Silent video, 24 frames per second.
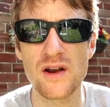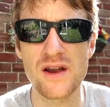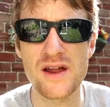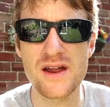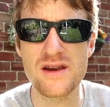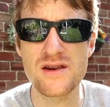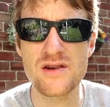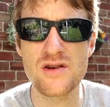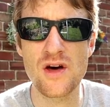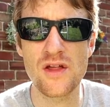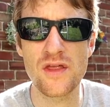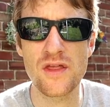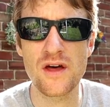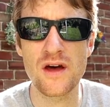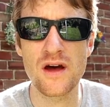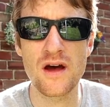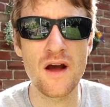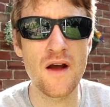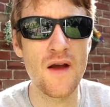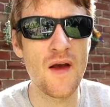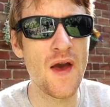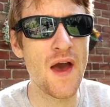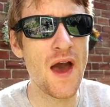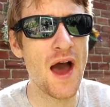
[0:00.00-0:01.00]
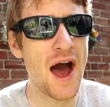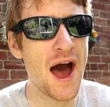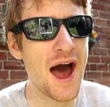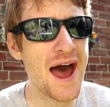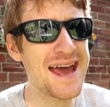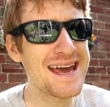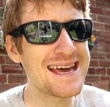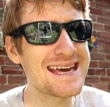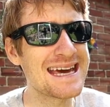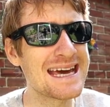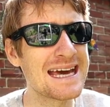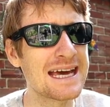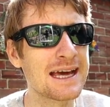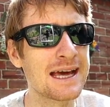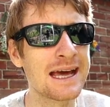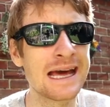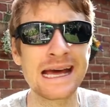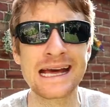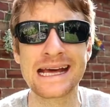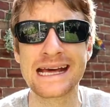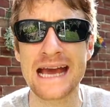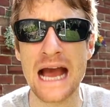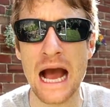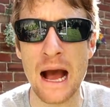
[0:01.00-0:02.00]
on another hiking,
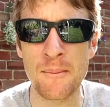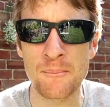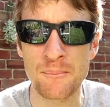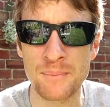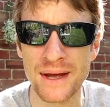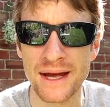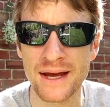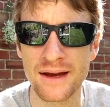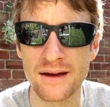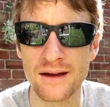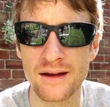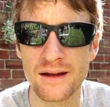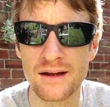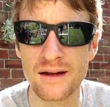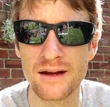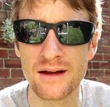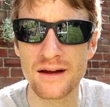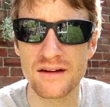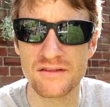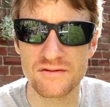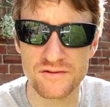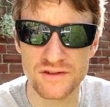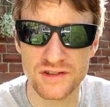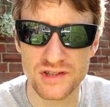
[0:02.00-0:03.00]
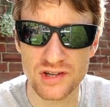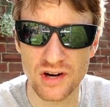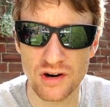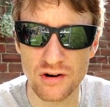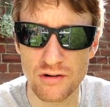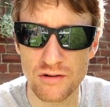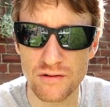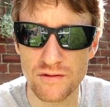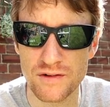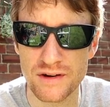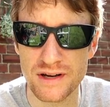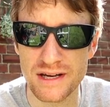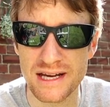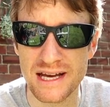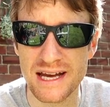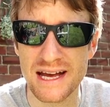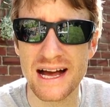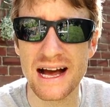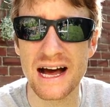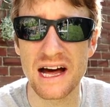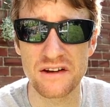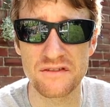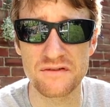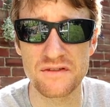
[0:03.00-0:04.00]
camping, and photography
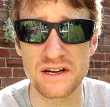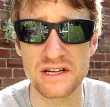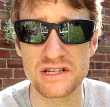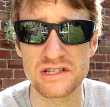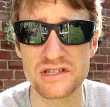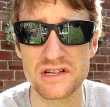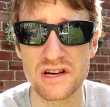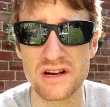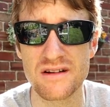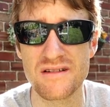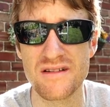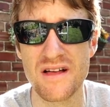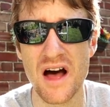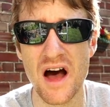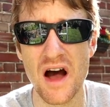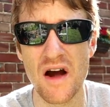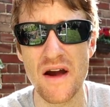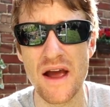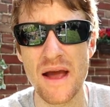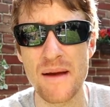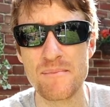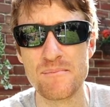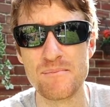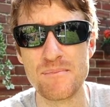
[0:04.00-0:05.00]
adventure. All right.